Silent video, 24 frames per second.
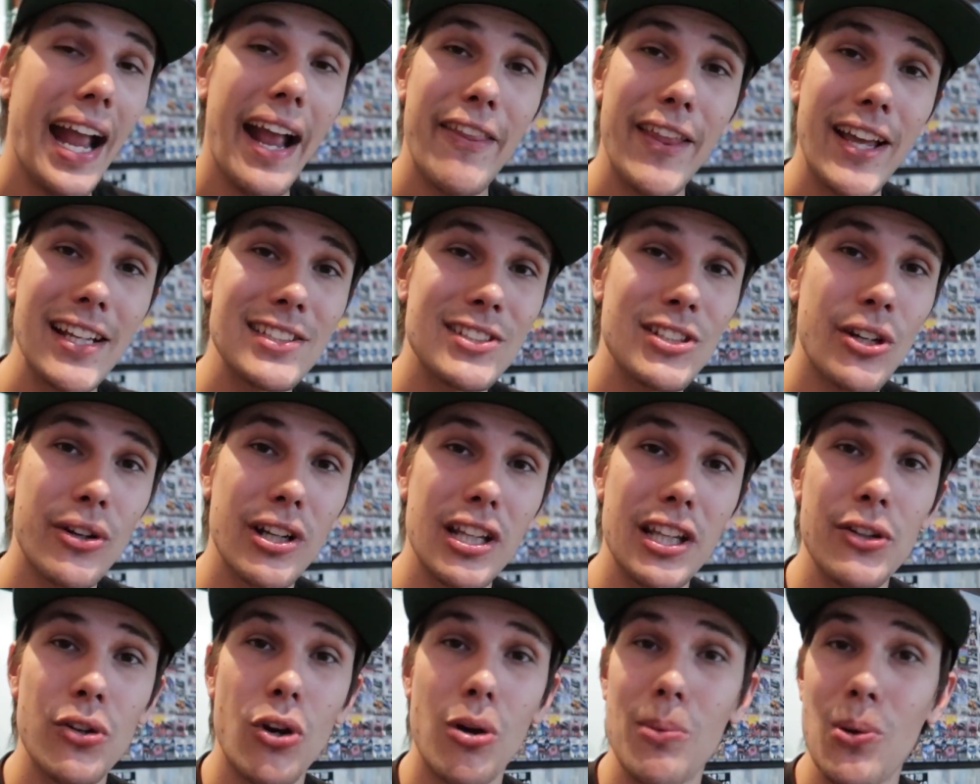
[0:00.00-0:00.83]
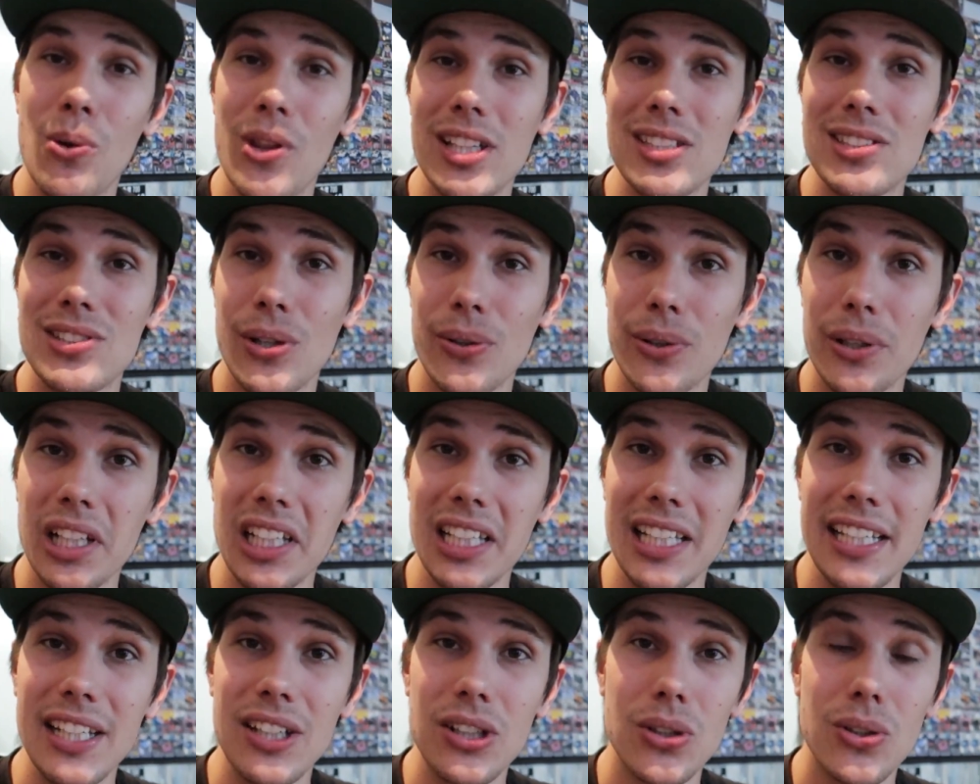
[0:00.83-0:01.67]
and that's totally normal, that's
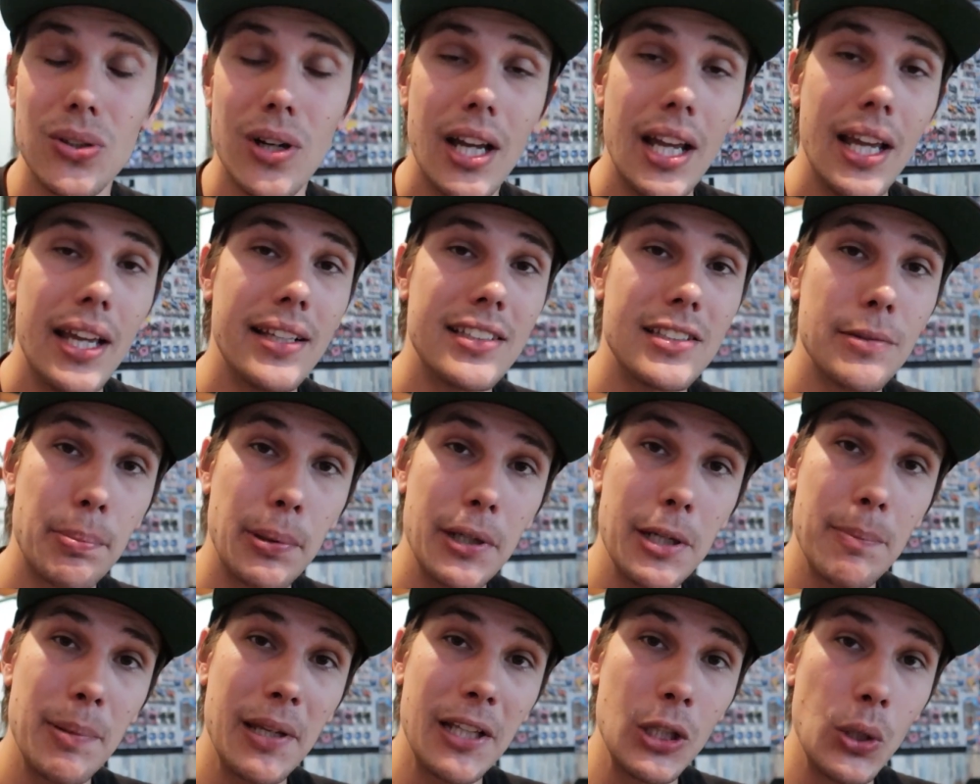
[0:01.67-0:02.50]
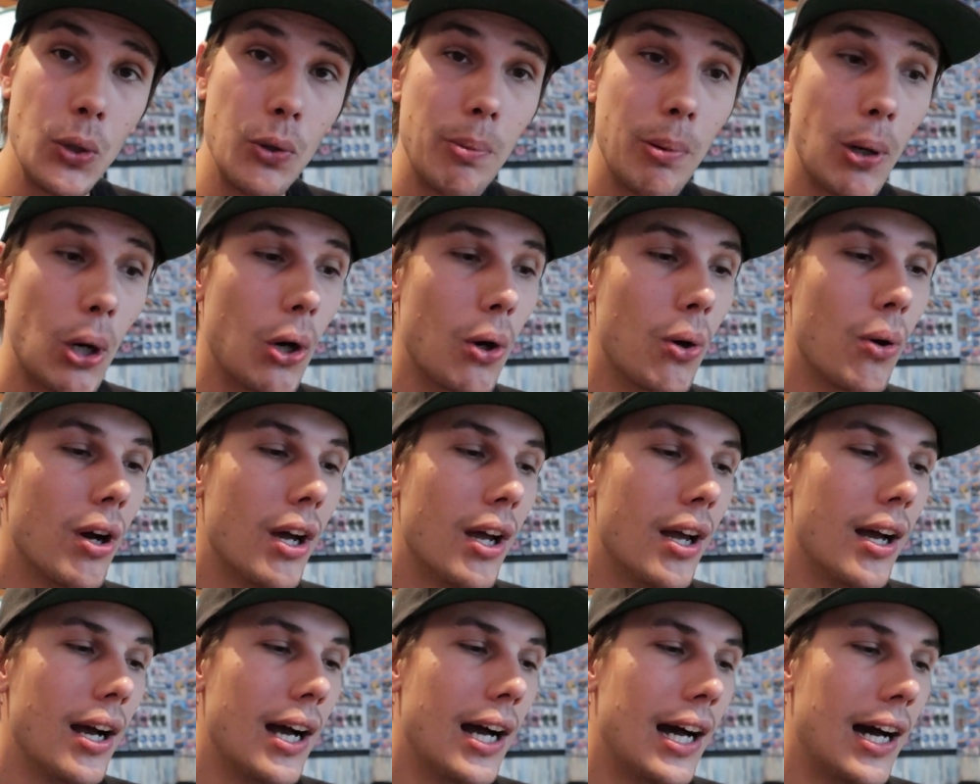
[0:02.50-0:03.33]
totally legal. It's a pretty big loophole,
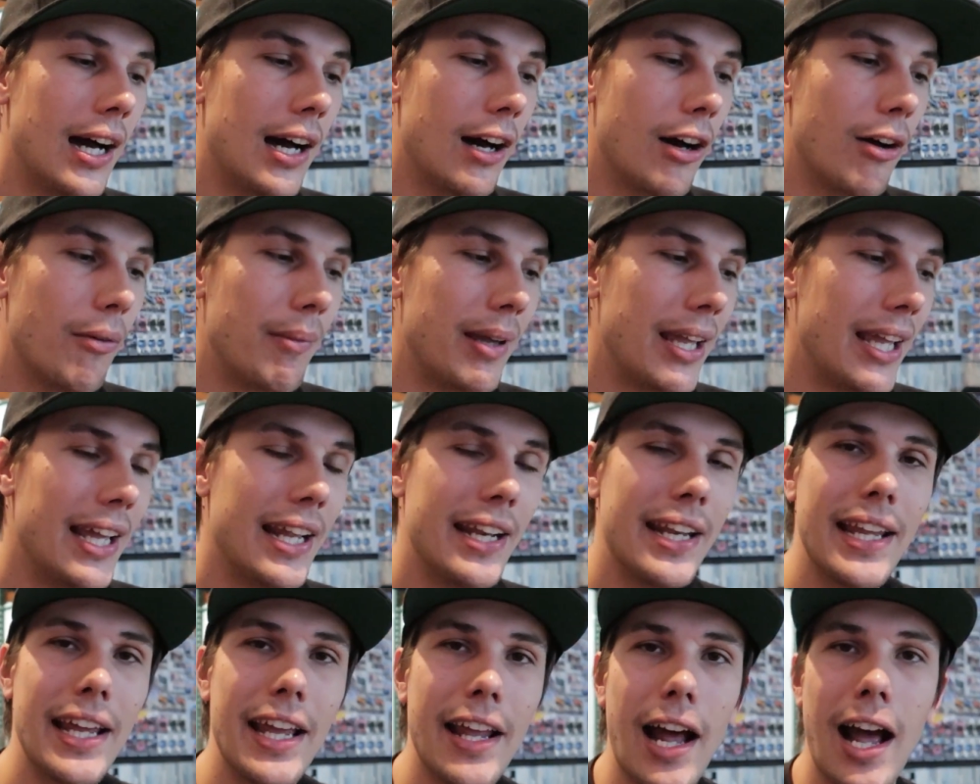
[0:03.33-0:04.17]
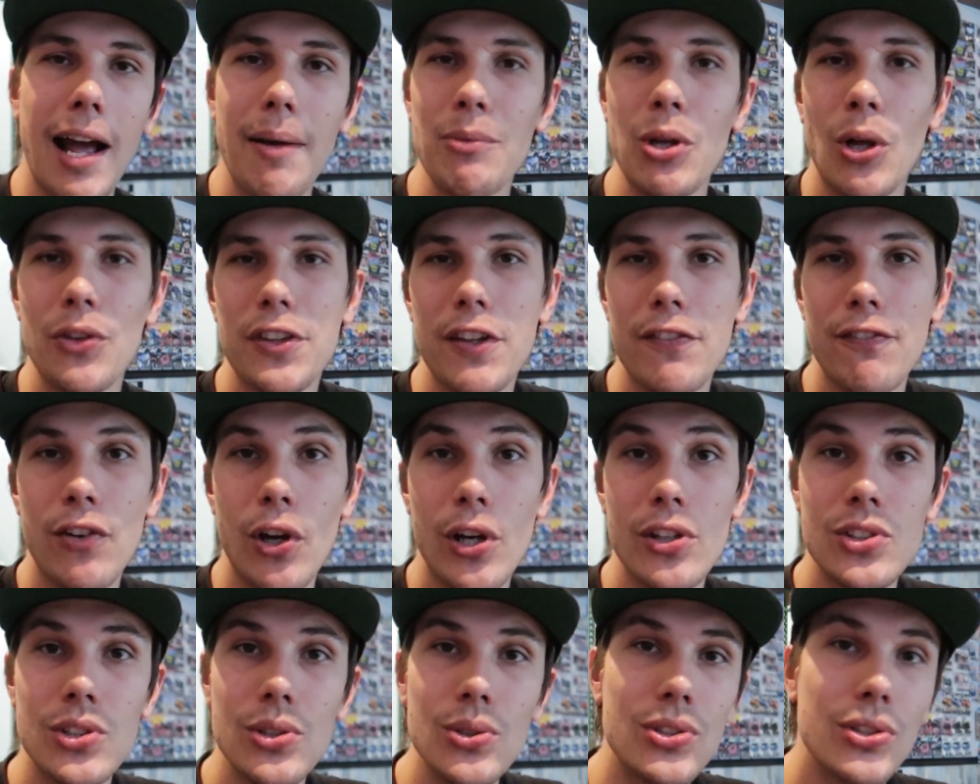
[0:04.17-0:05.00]
and I'm not the
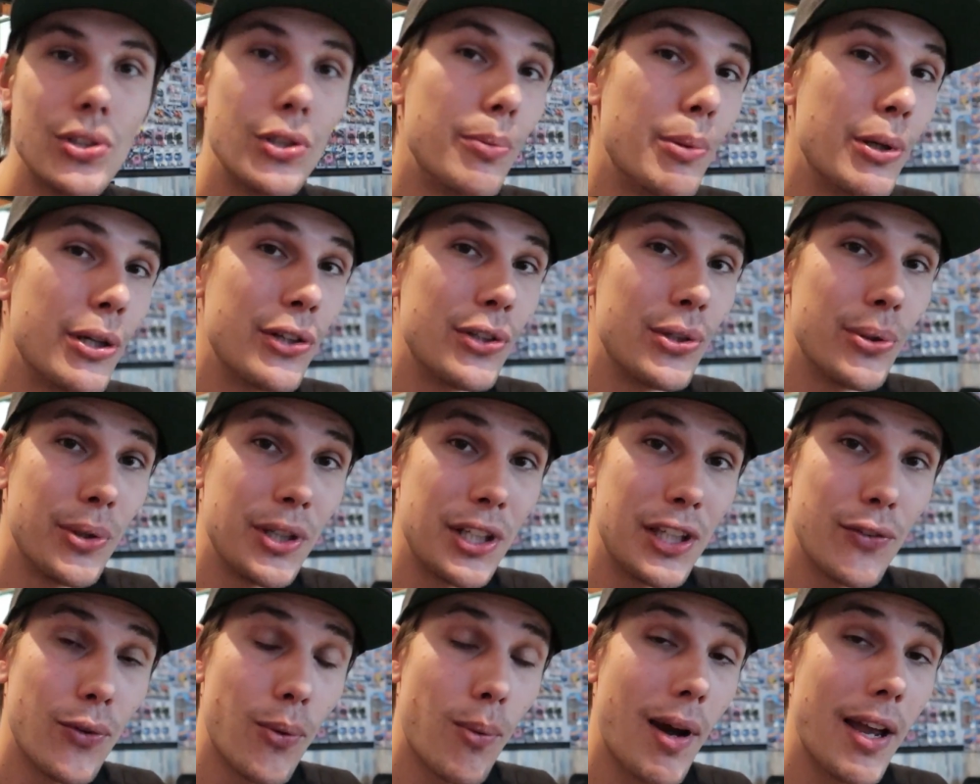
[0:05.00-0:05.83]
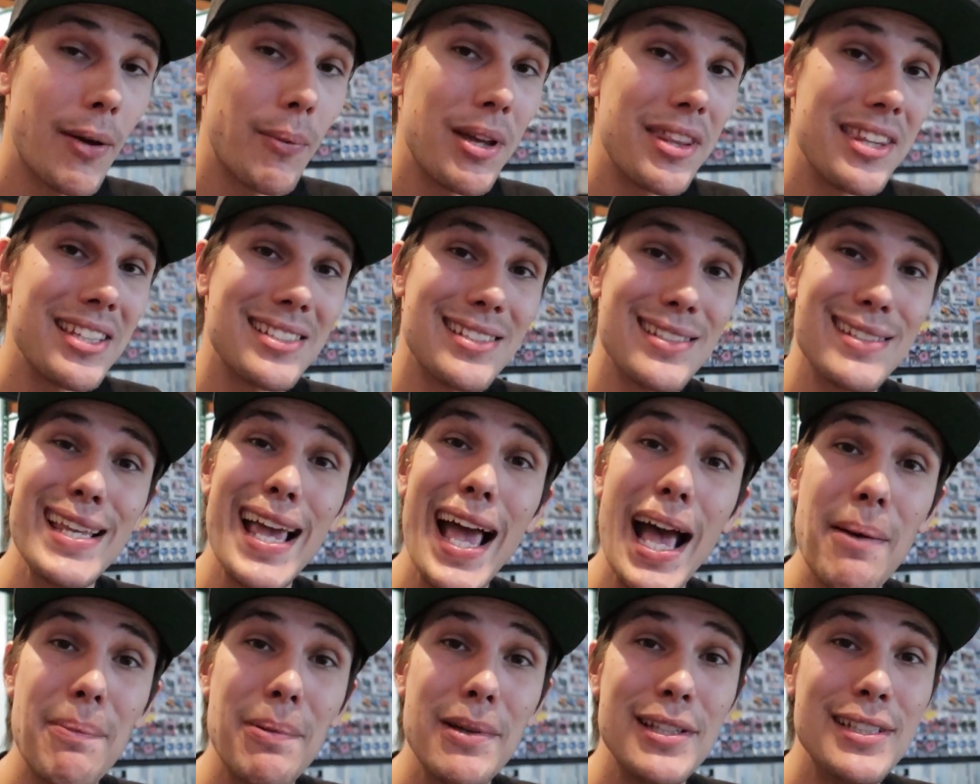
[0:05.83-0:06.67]
first YouTuber to do a giveaway where this has
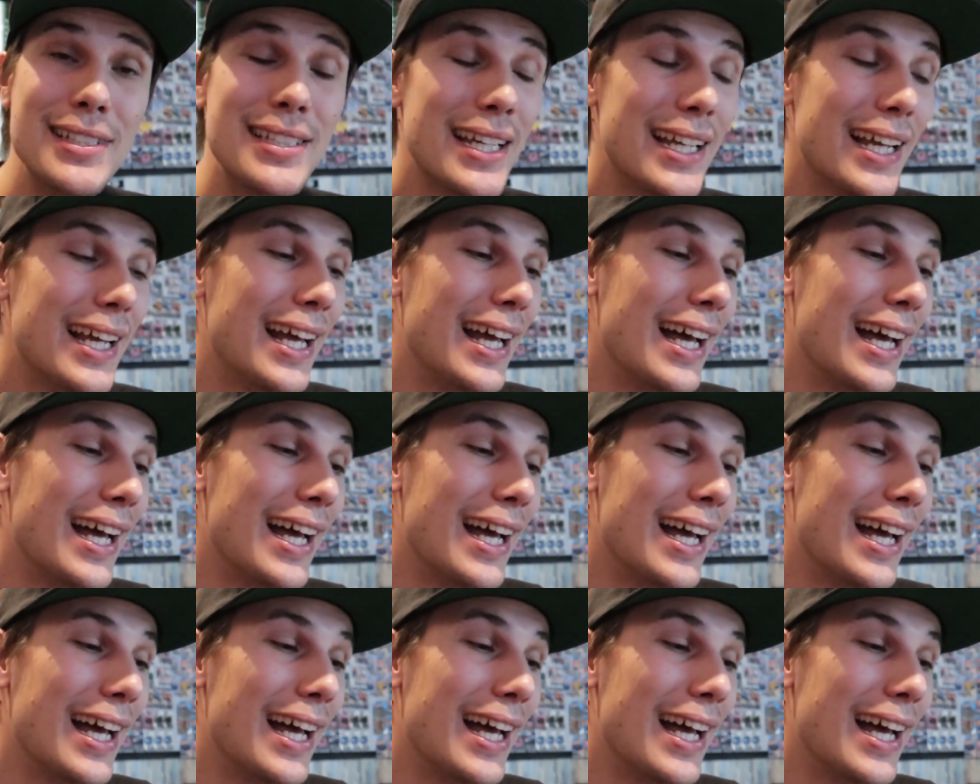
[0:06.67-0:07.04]
happened.